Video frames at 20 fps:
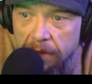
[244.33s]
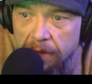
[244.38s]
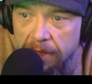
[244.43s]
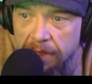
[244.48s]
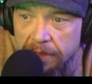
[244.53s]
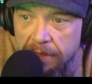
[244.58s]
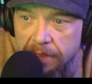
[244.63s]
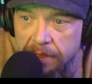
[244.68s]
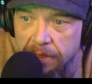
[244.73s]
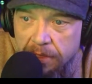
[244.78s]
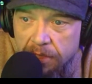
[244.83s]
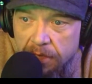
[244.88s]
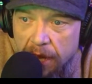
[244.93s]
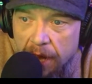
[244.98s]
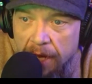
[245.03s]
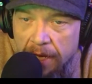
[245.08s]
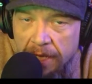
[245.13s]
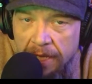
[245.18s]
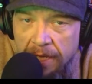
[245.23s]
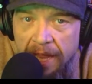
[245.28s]
this is
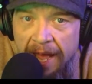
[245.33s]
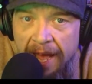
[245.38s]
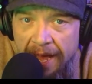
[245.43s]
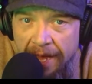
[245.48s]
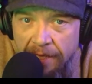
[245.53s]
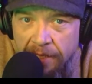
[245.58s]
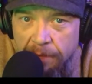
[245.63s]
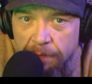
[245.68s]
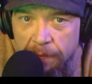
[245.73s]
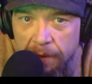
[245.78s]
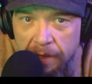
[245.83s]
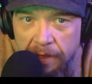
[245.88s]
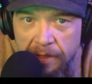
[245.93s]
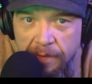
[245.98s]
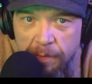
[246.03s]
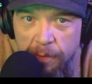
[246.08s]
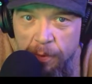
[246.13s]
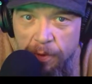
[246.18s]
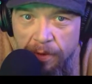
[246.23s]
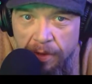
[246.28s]
a class, but
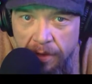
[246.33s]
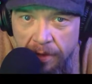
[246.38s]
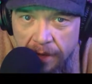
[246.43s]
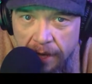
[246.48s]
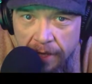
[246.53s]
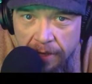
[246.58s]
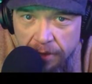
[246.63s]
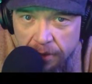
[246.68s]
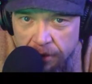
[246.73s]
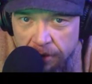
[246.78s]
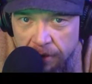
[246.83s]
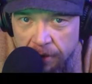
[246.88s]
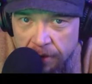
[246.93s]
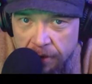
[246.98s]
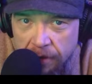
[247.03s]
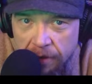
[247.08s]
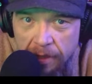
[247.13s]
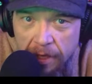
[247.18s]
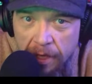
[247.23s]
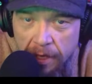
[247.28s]
it's more than that. Just
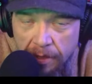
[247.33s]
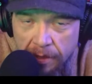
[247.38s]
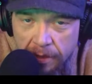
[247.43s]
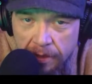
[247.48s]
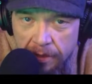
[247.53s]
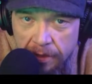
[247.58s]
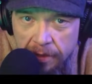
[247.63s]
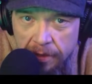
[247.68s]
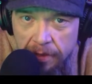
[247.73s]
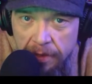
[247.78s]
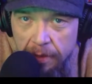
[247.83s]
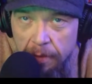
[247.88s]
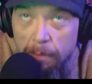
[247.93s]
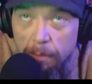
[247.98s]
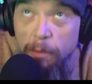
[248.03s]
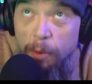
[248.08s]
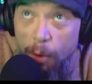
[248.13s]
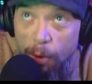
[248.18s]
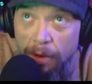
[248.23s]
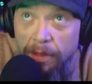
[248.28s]

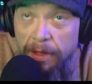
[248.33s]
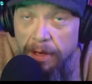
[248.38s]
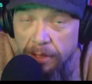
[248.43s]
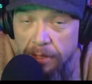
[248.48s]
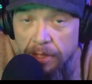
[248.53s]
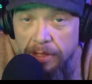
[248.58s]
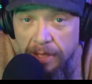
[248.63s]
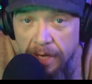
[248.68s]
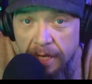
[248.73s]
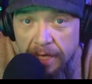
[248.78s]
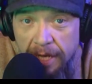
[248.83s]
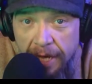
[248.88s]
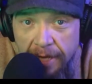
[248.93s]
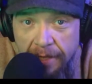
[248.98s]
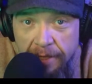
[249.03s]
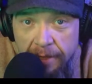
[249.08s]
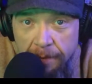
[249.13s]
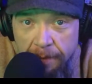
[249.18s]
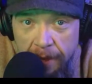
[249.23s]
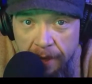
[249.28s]
more than just a
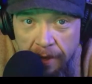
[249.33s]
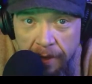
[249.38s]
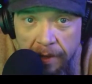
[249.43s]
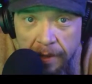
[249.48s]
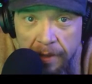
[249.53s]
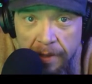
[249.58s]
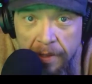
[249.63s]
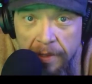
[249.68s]
class to me.